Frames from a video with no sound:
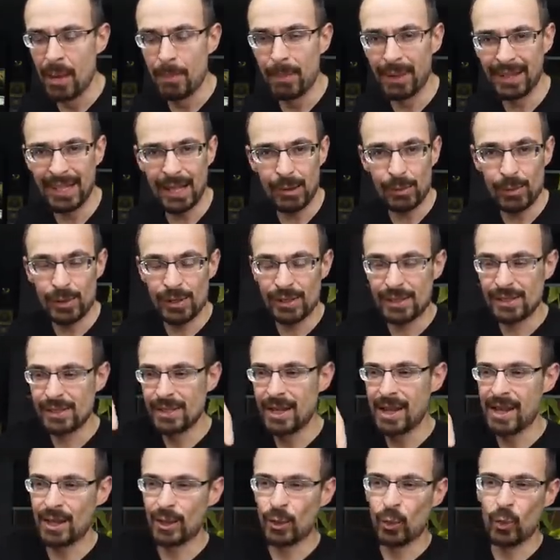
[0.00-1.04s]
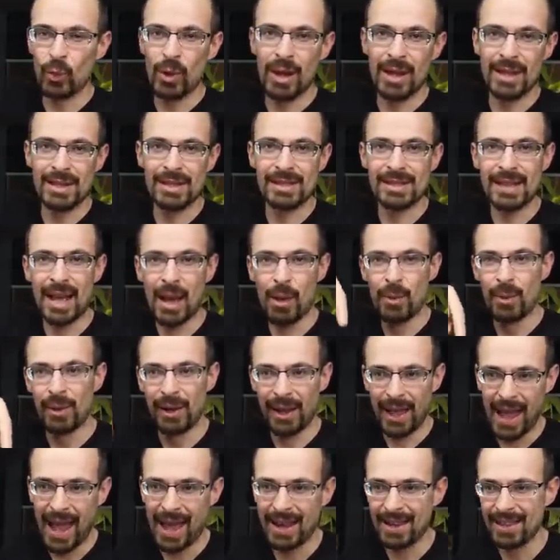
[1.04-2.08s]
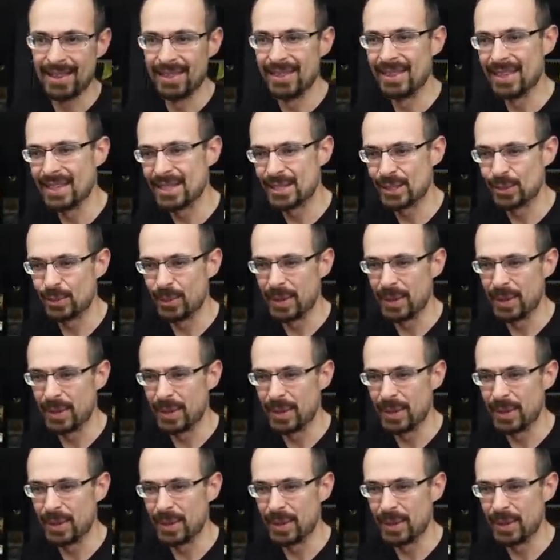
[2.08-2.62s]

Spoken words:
but I will see it once I will edit this